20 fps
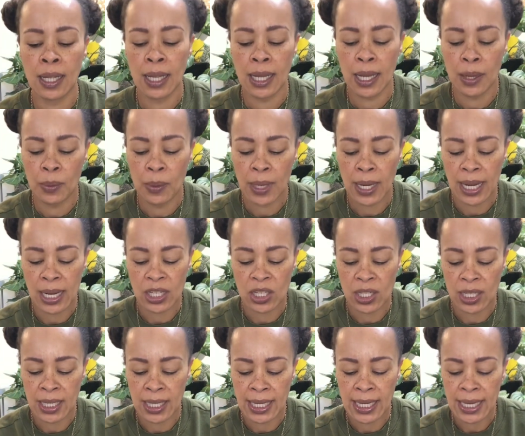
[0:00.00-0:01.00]
It will
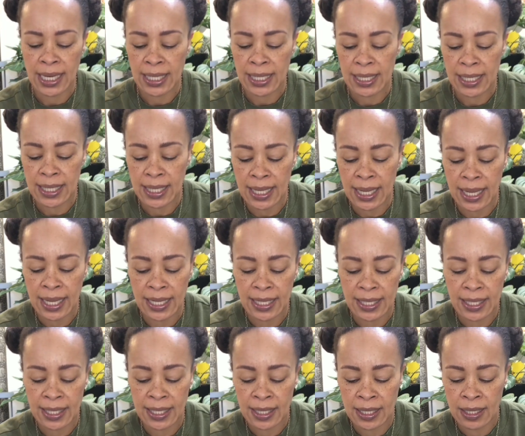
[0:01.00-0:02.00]
actually
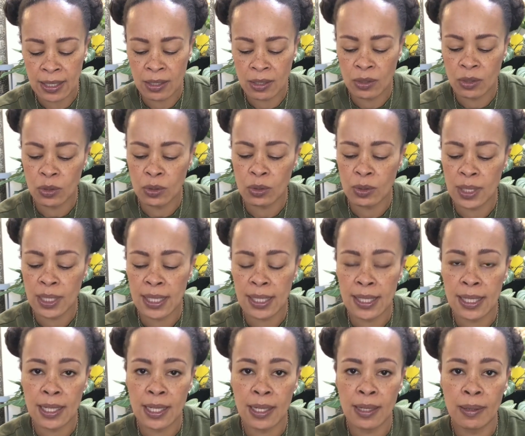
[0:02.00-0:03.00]
instigate, oh, I can
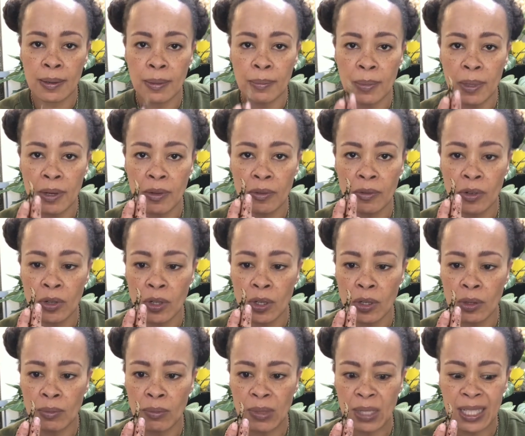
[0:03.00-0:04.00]
see a bit of
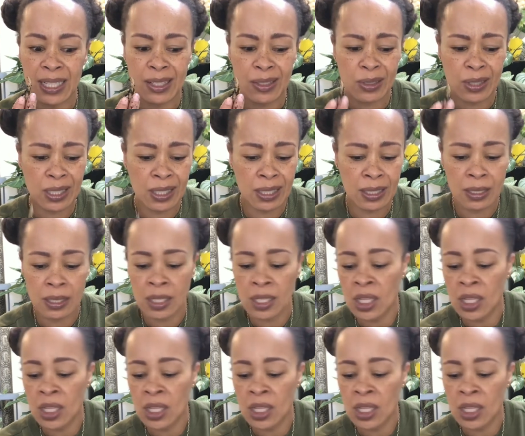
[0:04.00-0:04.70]
root, that's not good.